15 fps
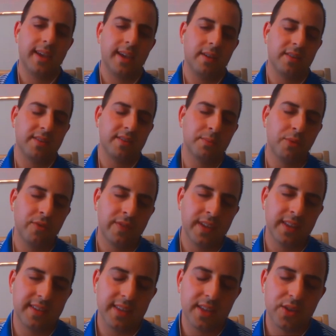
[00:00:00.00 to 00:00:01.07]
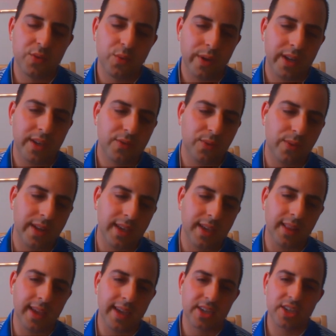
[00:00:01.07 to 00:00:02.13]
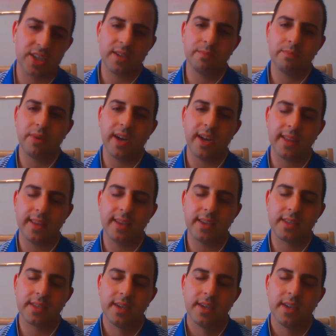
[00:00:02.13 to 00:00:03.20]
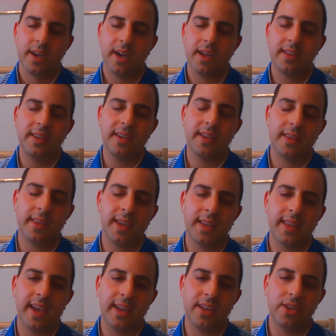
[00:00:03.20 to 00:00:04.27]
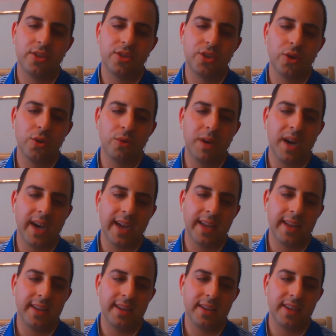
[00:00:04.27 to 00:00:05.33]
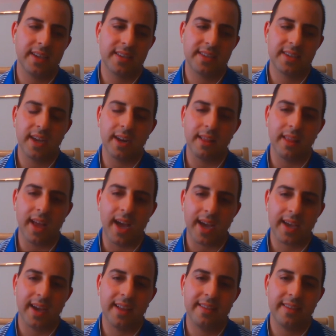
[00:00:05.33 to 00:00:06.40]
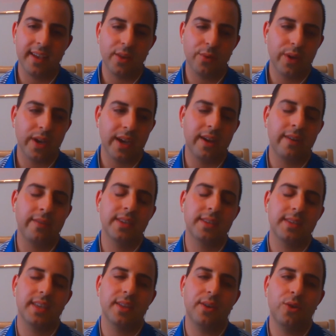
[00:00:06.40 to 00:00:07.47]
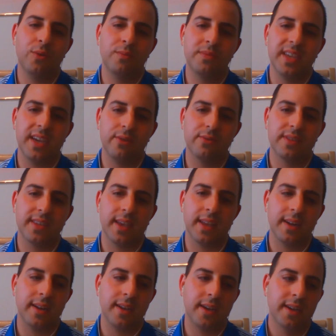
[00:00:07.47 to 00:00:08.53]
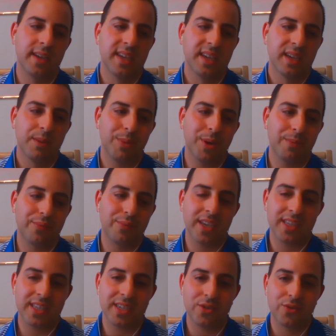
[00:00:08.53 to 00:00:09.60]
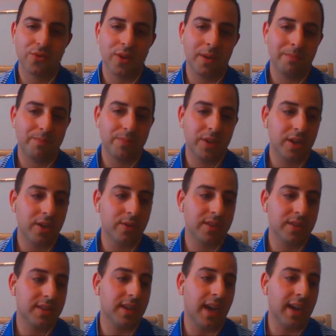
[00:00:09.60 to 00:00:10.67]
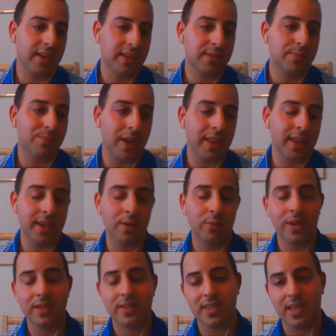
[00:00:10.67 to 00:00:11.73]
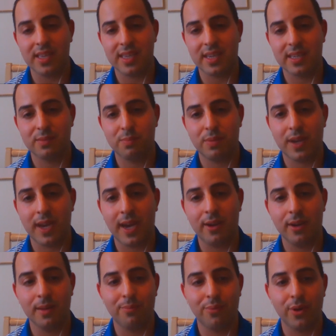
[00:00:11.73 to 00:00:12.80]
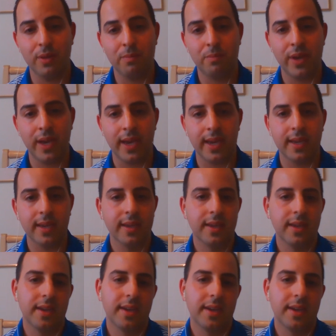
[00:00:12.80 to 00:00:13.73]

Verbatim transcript: that to move into the 2020 election part of this? Uh, do you think that Joe Biden is going to lock on Delaware? Obviously, the hometown senator, but President Trump, you know, is uh, is probably going to win Sussex County pretty big.